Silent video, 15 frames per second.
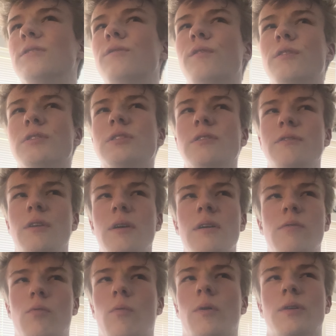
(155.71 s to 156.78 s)
first of all,
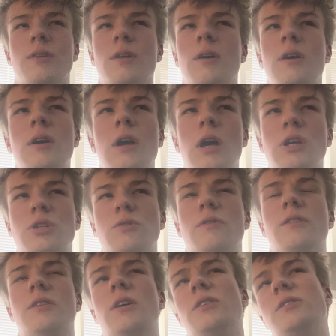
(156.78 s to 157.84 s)
everyone sort
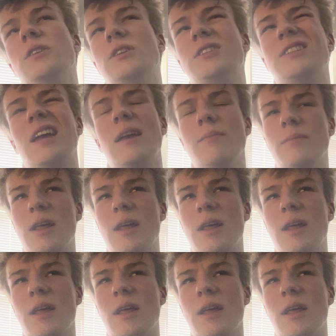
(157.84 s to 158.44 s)
of does the same.